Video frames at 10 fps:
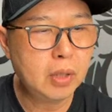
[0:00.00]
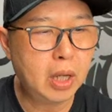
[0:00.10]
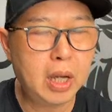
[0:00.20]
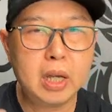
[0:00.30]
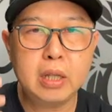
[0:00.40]

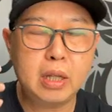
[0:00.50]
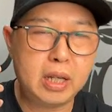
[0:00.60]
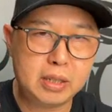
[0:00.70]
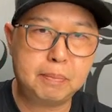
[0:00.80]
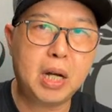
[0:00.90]
and
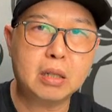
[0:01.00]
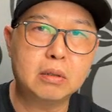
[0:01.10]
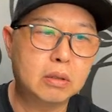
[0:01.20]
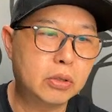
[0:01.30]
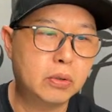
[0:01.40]
they
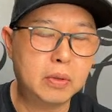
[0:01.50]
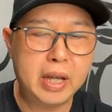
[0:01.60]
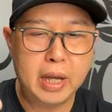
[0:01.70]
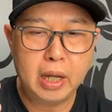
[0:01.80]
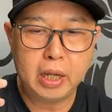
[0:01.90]
sparkle. So
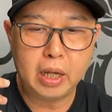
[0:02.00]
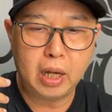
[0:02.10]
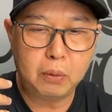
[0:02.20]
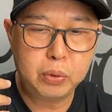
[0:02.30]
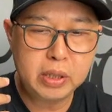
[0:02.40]

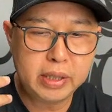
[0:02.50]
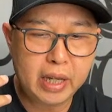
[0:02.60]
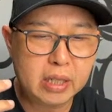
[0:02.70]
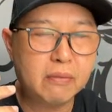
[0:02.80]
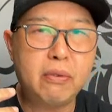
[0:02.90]
I wouldn't
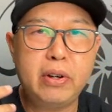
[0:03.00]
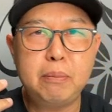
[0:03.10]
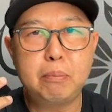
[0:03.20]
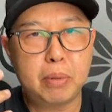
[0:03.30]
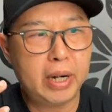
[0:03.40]
say it's a very
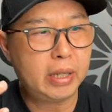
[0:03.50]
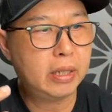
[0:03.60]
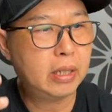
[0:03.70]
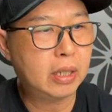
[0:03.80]
bright